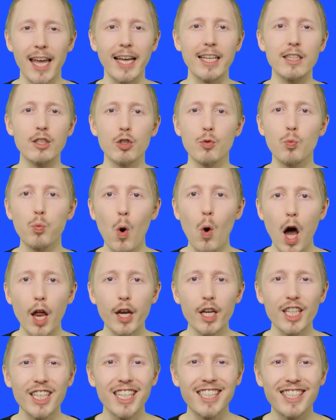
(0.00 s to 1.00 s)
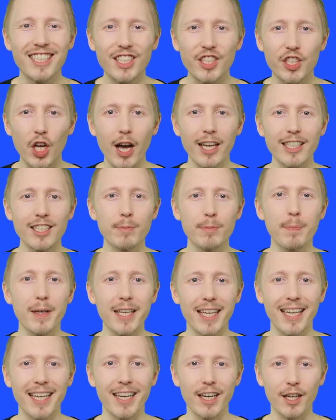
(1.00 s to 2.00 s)
into one concise
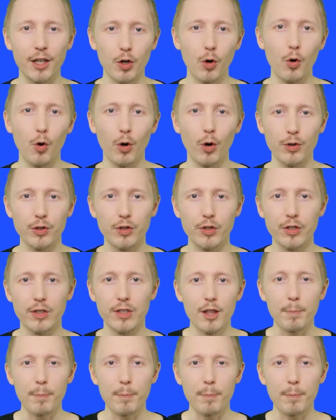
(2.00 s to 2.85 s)
beginner course.